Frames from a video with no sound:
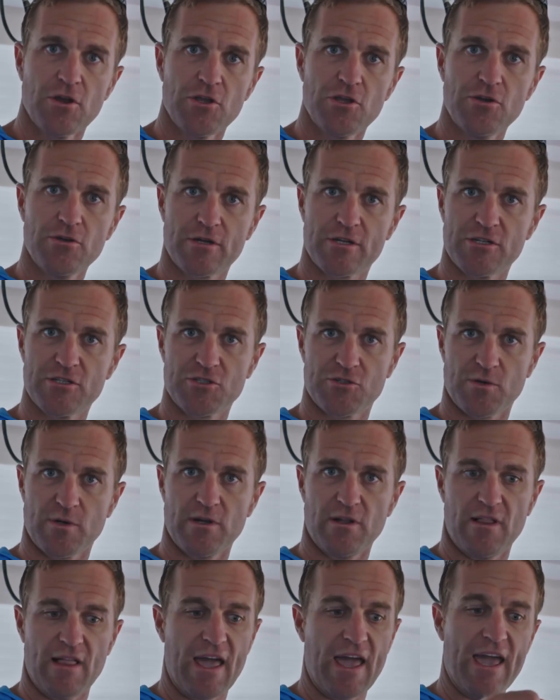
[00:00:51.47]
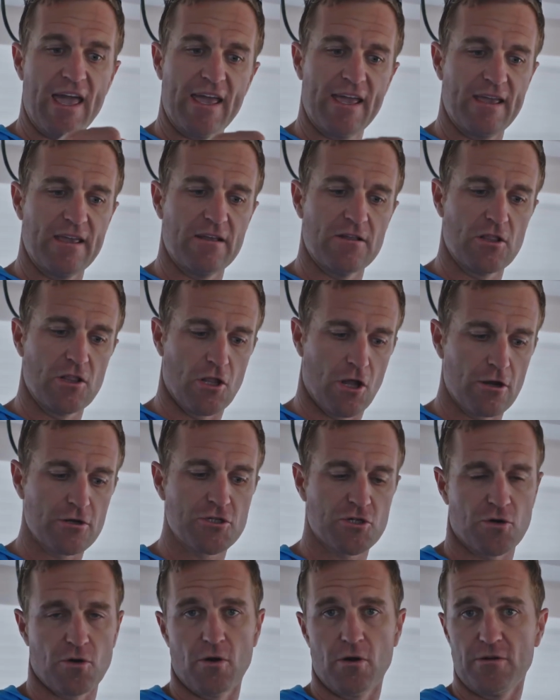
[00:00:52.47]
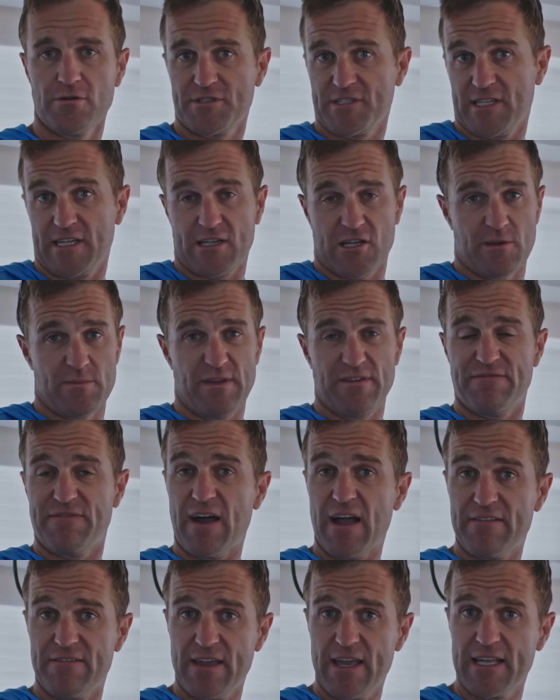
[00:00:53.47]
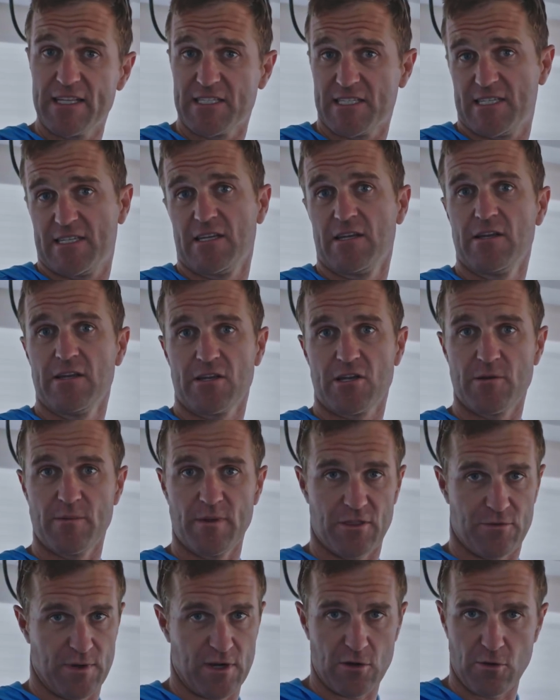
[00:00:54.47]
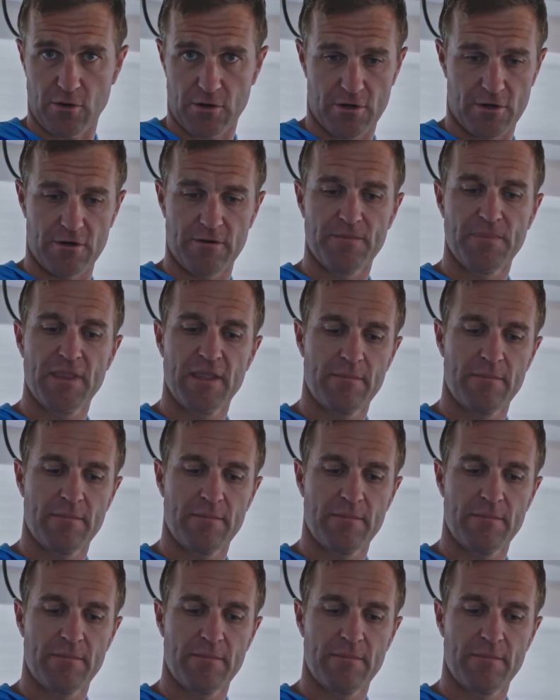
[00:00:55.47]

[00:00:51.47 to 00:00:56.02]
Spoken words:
you can drill a larger hole, say it could be 5/8, could be 3/4,